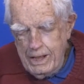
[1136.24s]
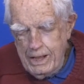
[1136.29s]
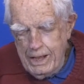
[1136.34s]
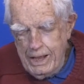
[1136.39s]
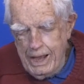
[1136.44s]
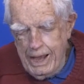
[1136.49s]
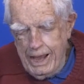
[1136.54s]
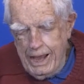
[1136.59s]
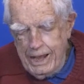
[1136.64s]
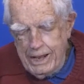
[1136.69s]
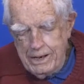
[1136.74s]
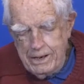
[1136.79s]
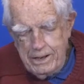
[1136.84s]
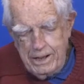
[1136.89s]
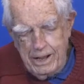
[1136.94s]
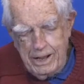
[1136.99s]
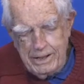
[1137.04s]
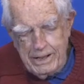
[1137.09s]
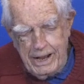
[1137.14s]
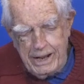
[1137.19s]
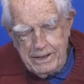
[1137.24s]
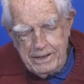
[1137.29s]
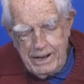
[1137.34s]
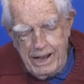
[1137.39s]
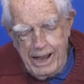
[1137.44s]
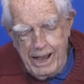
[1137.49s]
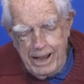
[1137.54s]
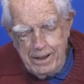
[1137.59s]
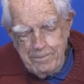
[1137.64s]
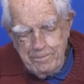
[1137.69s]
And uh, that
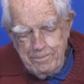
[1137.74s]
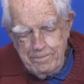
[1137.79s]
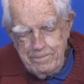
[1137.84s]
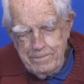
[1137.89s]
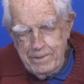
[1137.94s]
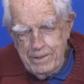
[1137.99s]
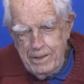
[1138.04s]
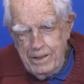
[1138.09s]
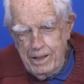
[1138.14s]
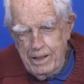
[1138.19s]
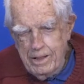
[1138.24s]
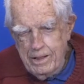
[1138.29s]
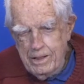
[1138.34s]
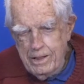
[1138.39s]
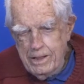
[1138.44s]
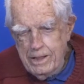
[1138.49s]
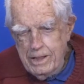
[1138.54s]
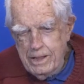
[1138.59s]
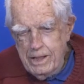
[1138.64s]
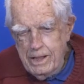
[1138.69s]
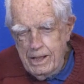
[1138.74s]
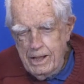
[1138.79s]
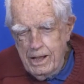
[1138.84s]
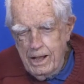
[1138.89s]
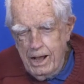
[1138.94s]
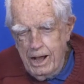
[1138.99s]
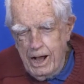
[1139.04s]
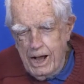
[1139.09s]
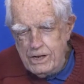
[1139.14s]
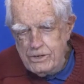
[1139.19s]
time,
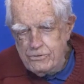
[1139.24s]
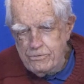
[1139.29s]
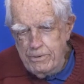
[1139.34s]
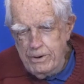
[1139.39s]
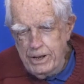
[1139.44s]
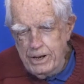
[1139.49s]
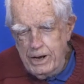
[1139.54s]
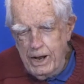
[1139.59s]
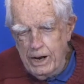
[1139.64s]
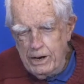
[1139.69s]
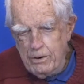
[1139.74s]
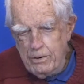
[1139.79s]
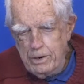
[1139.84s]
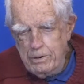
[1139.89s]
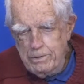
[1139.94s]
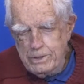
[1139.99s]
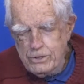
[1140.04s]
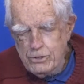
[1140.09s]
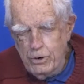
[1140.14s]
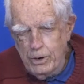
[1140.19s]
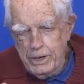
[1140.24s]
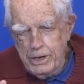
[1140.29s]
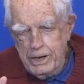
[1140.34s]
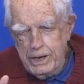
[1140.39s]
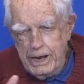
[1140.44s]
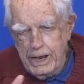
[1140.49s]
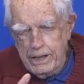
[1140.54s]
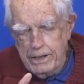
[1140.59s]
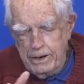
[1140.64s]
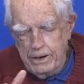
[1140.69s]
Austria and Hungary were joined
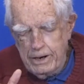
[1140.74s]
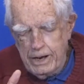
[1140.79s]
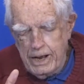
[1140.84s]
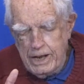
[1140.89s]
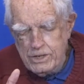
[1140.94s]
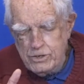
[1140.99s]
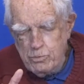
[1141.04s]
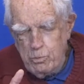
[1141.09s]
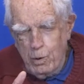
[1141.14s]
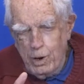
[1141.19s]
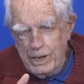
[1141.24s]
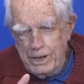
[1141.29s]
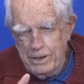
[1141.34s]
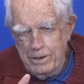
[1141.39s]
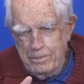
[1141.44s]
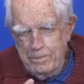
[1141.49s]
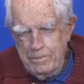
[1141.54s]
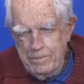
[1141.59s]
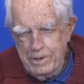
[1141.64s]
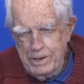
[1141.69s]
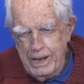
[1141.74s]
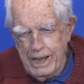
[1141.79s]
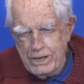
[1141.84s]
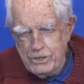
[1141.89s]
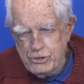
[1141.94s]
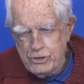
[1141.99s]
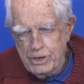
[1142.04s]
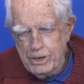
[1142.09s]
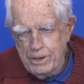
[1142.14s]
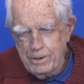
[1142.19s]
together as one
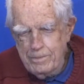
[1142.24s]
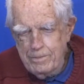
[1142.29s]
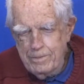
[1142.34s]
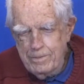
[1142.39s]
nation.